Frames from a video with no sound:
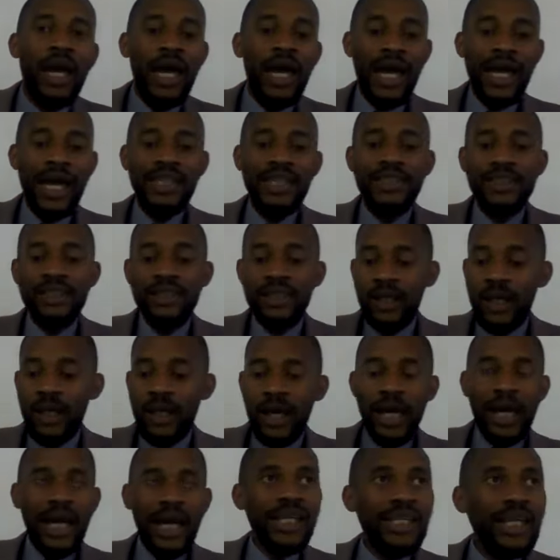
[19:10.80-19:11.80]
And,
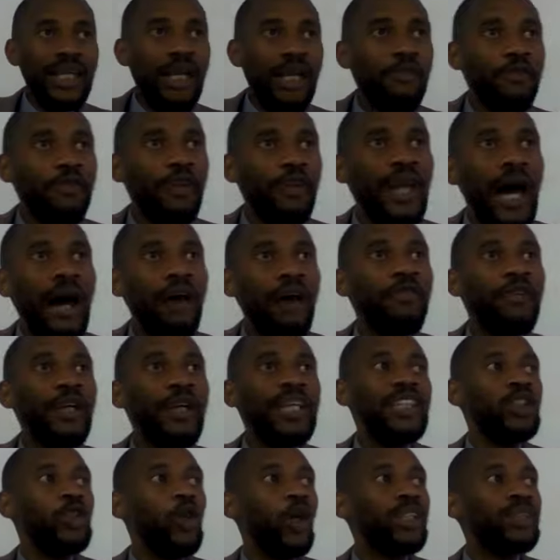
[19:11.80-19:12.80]
and if love
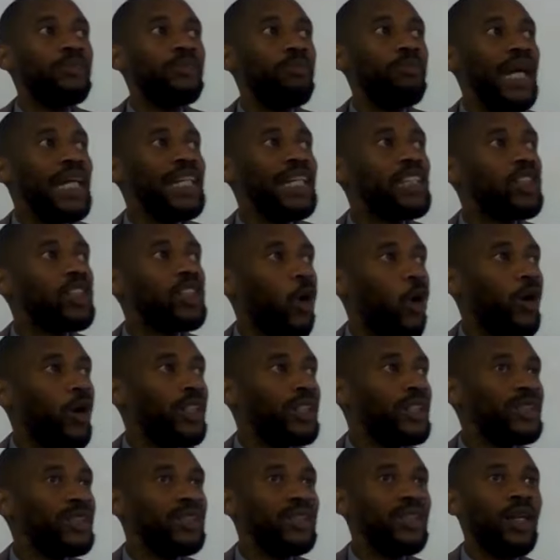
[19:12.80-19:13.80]
is not based
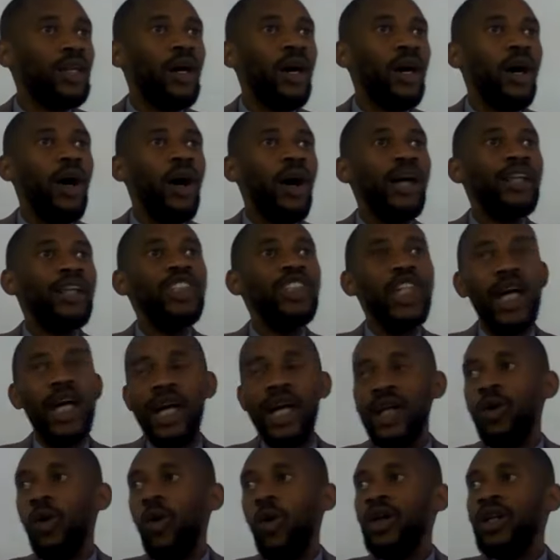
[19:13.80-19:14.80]
on
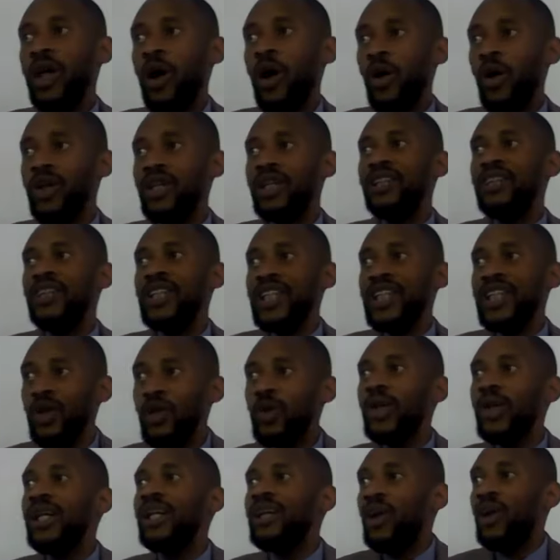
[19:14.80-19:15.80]
Eh, on, on
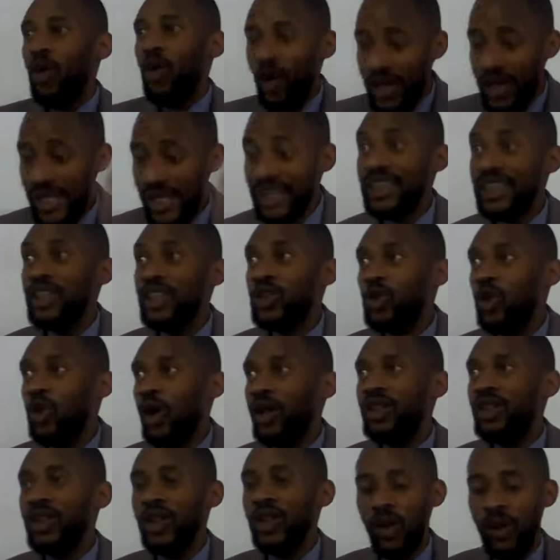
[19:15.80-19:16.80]
real connection to
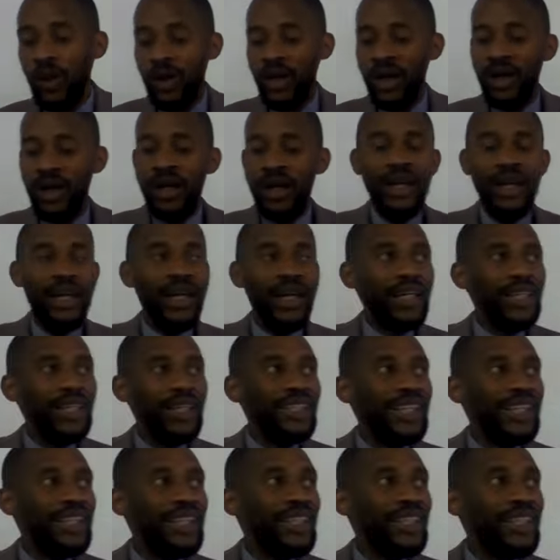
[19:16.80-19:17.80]
God, you know,
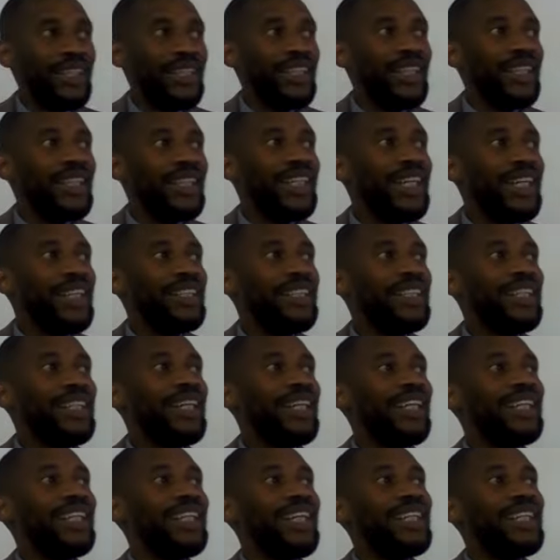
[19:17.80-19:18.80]
it, it,
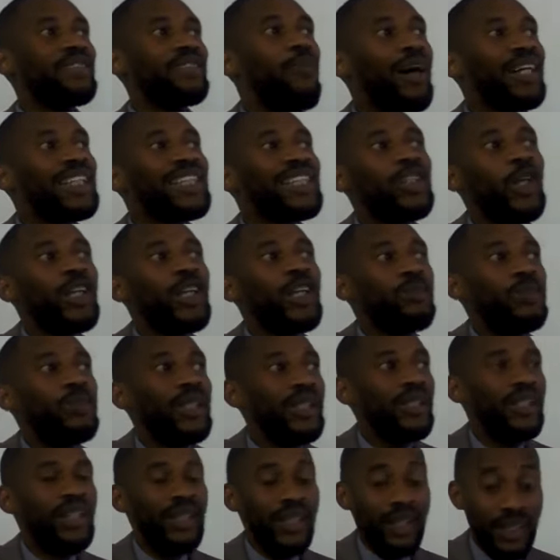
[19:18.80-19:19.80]
it, it must not
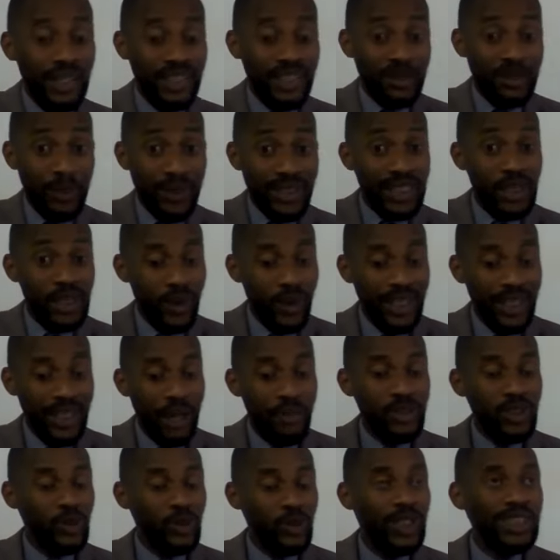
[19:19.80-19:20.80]
be, especially when it
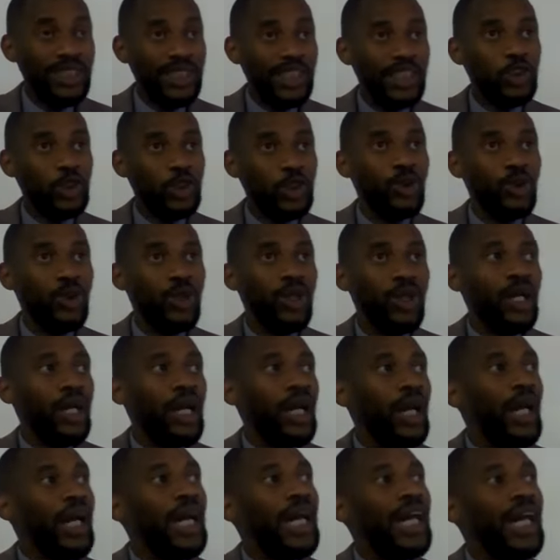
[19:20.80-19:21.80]
comes to this issue,
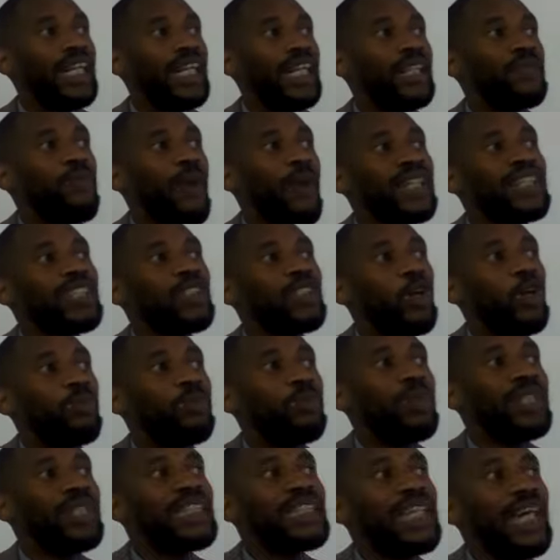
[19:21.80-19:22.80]
it must not
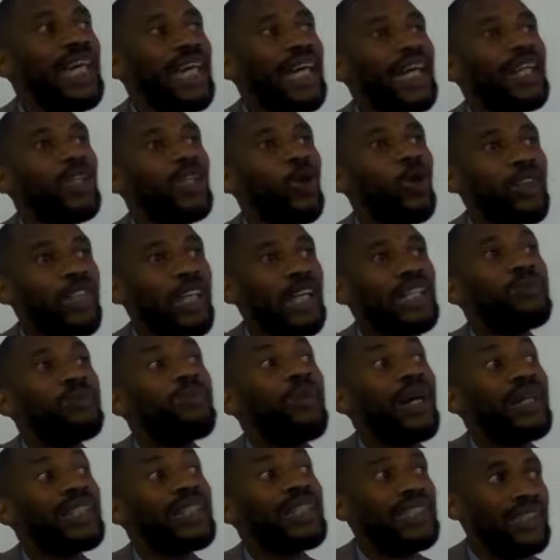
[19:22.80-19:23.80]
be second or third
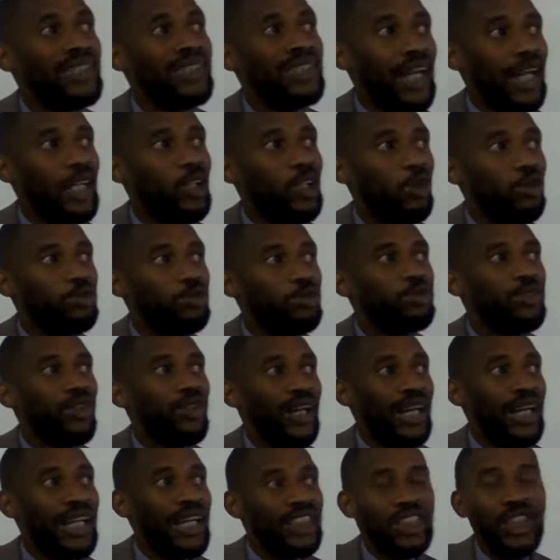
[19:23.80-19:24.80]
party kind of
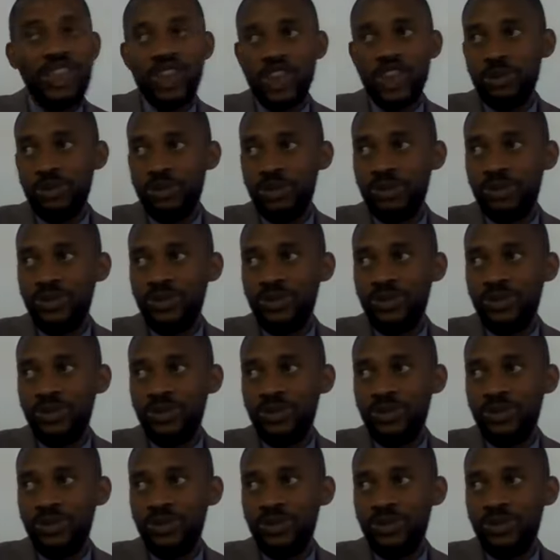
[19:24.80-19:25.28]
relationship